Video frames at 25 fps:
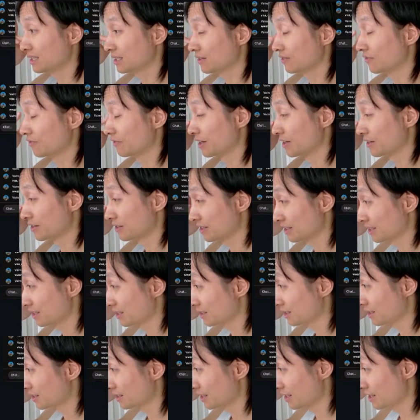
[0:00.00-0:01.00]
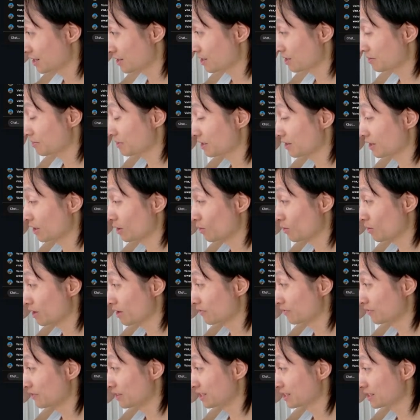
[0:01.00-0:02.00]
Vara says, yeah, got my
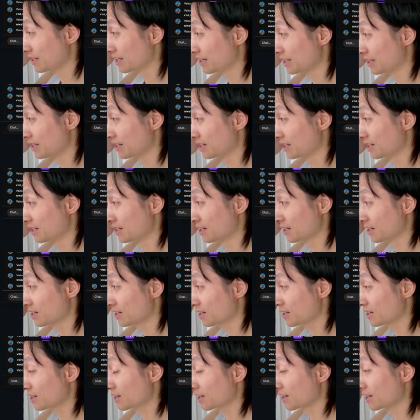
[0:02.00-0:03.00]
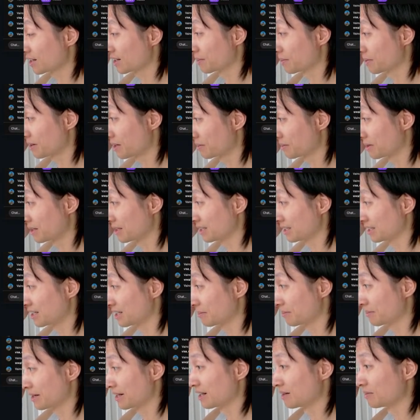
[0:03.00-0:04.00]
O1 visa here, got an apartment here
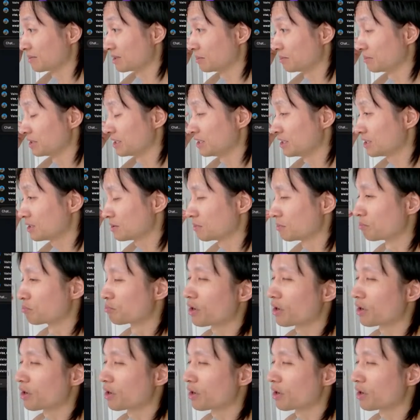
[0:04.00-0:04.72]
in Miami Beach.